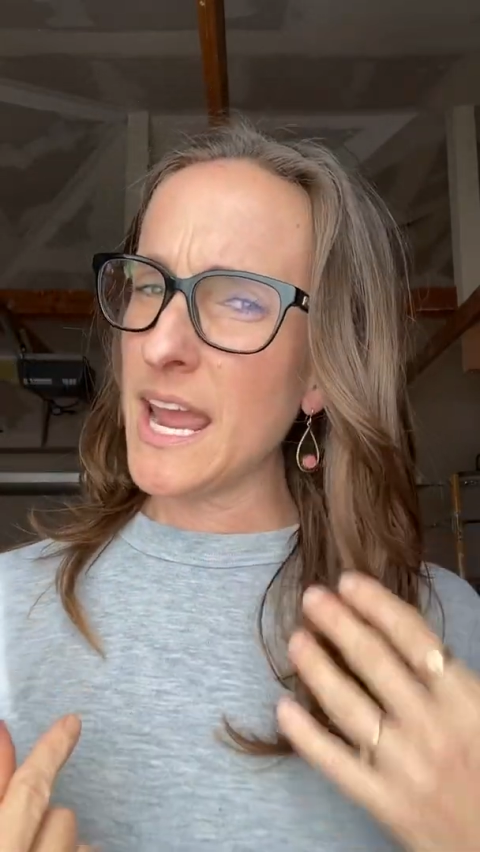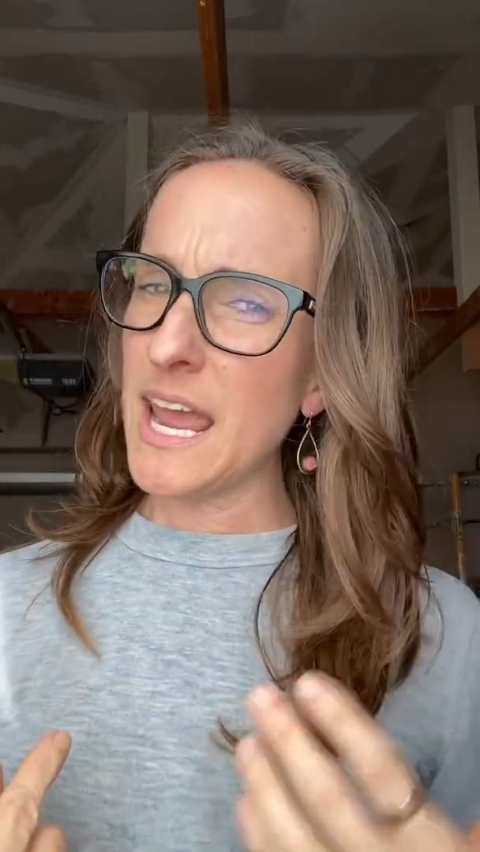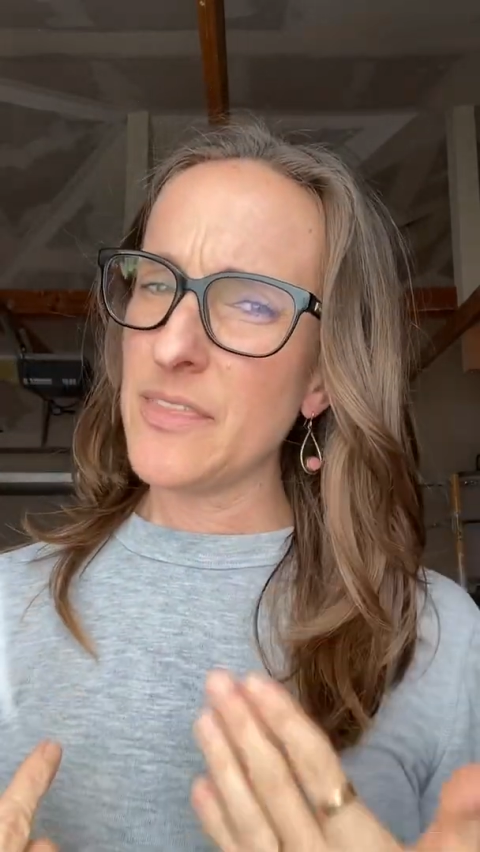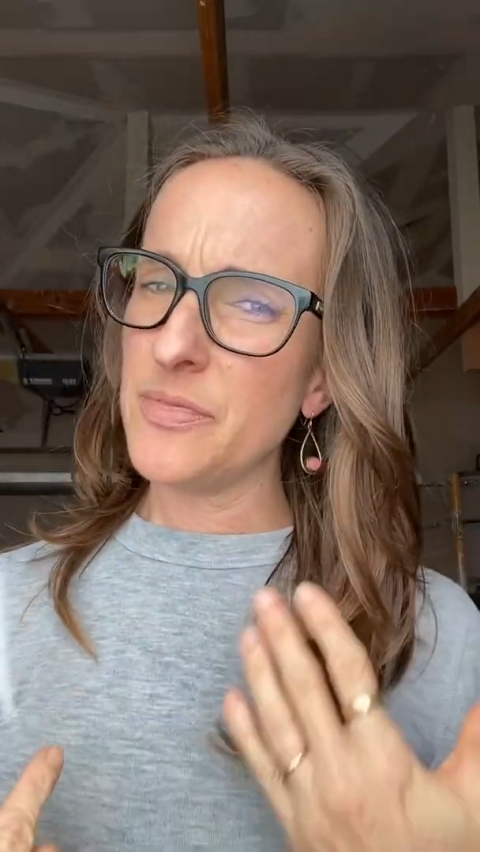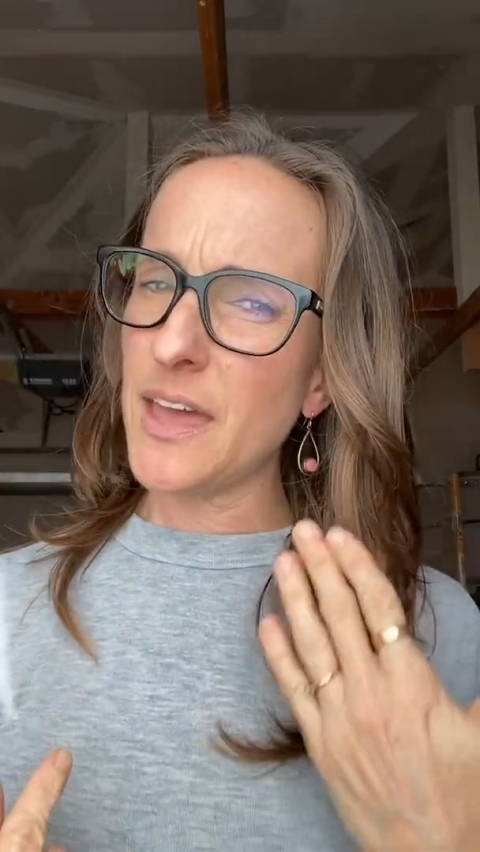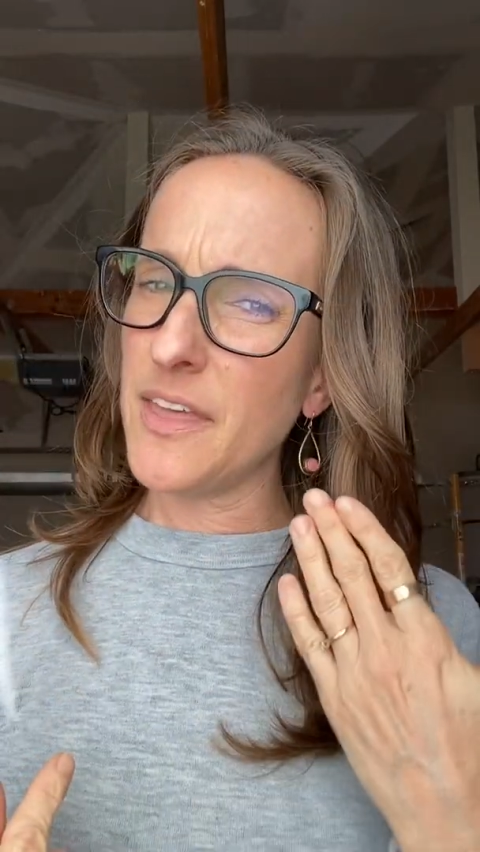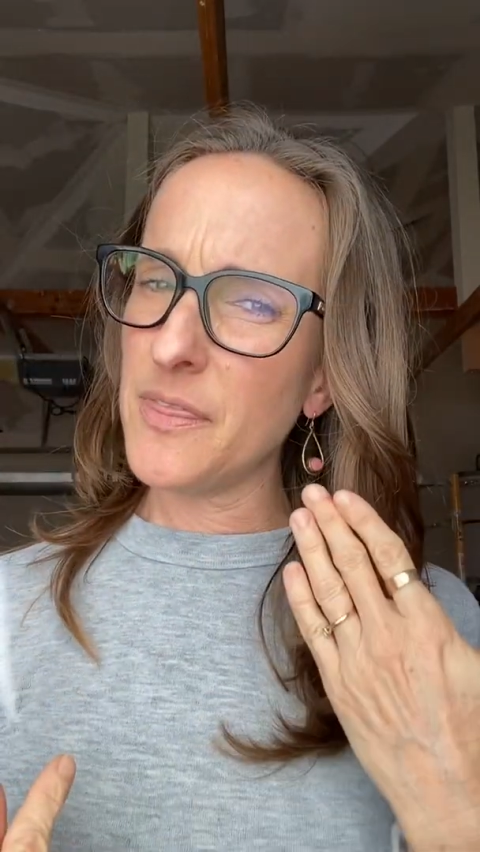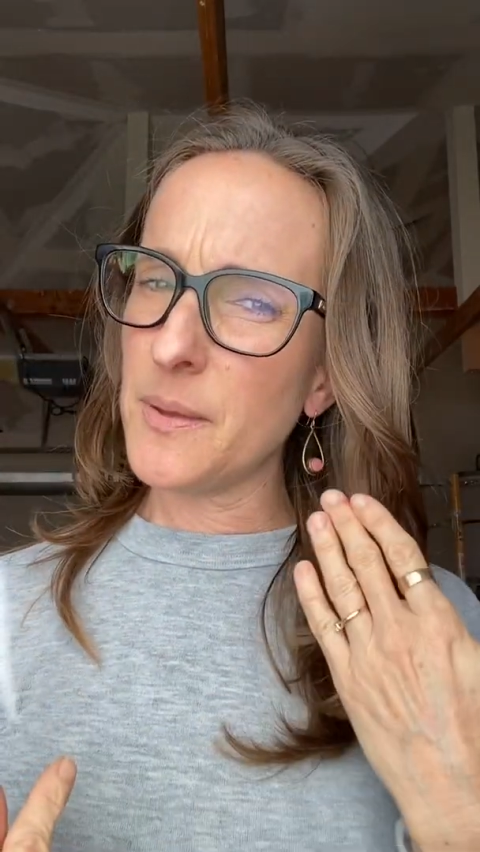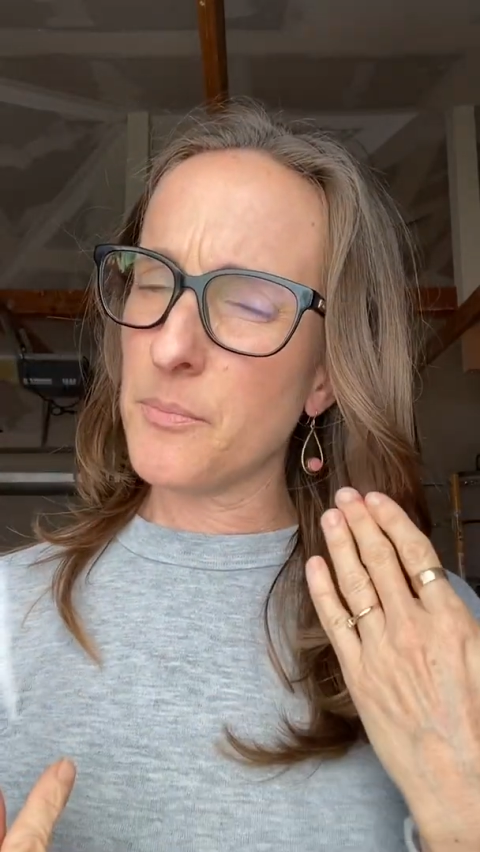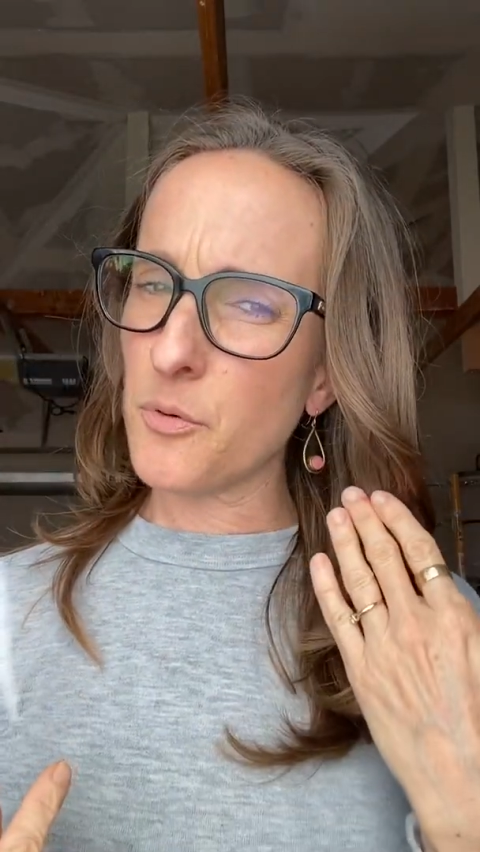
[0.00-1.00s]
and then
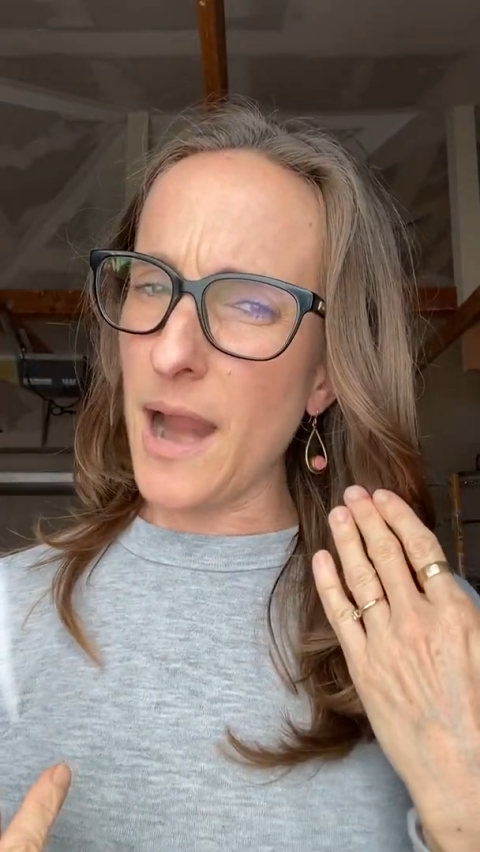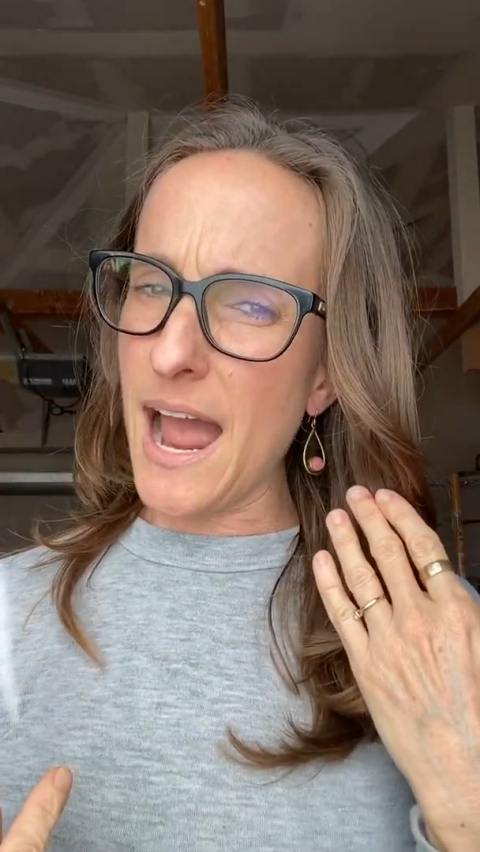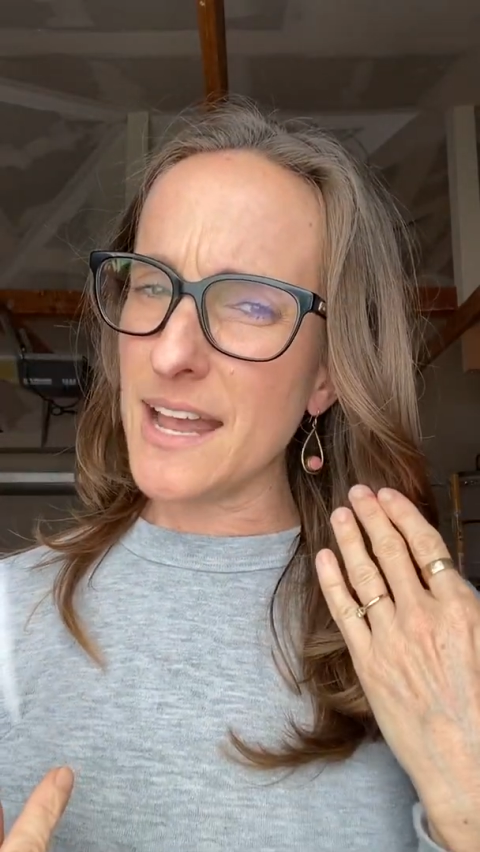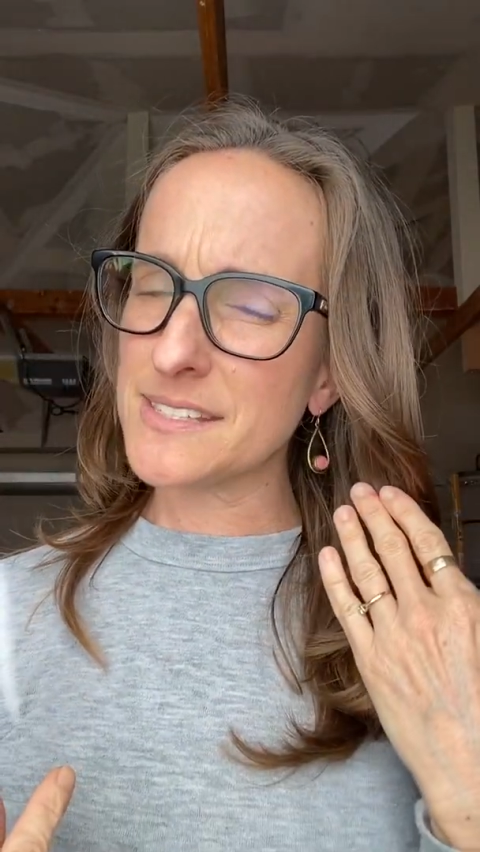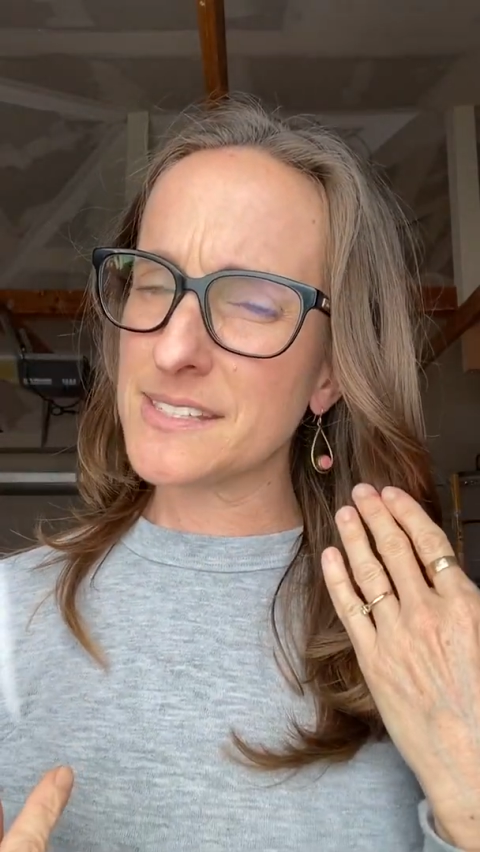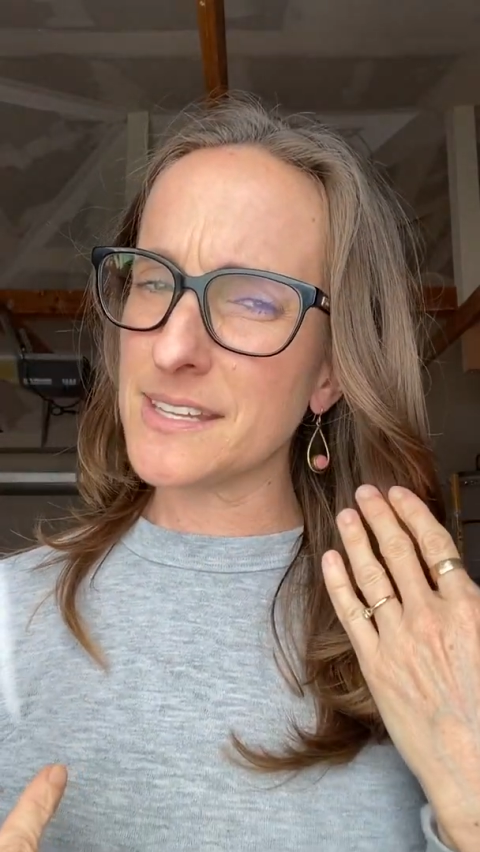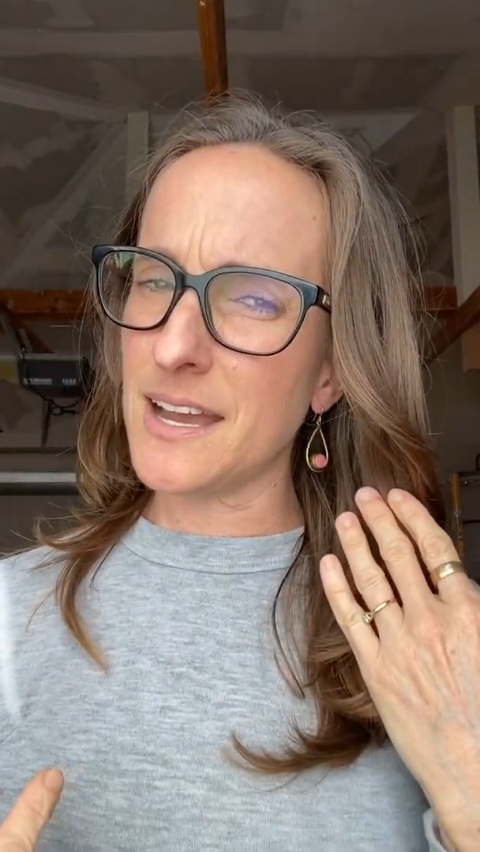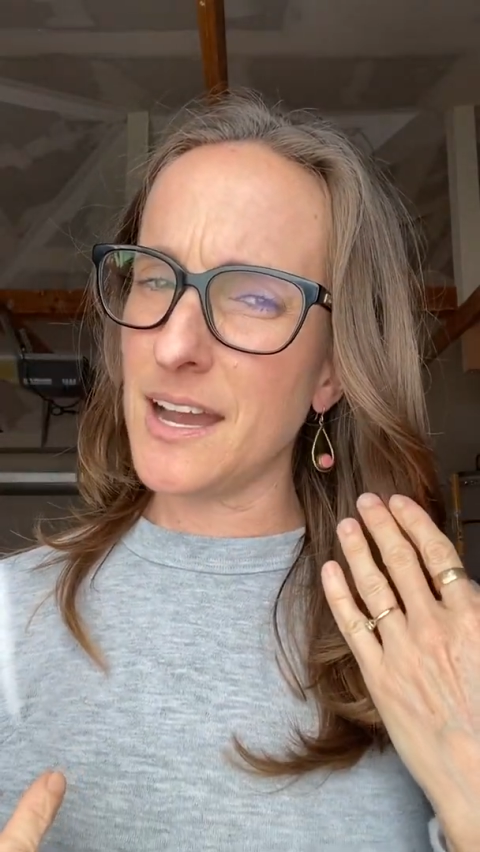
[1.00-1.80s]
the brass